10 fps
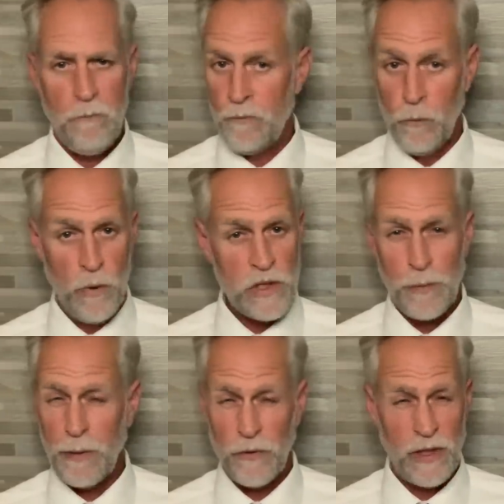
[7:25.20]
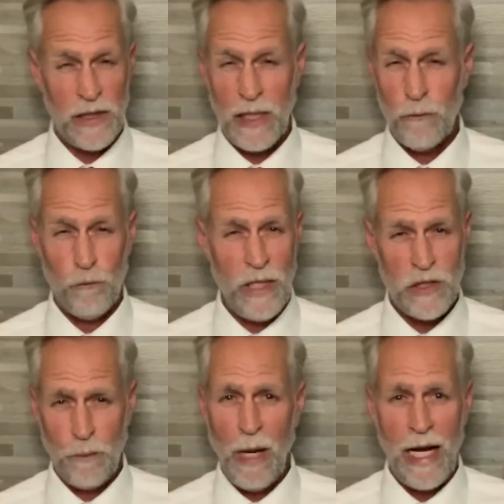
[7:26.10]
Rich people didn't get
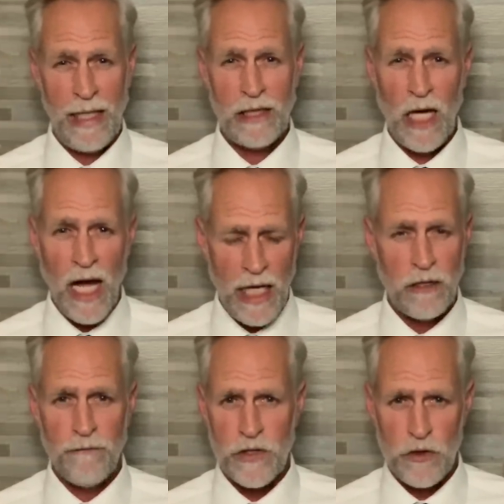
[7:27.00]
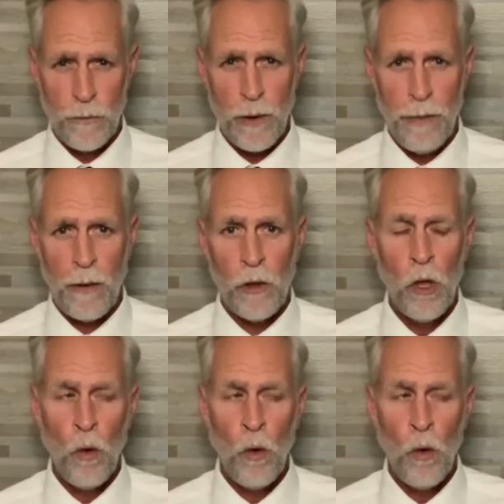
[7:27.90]
rich buying at the height of a super bubble.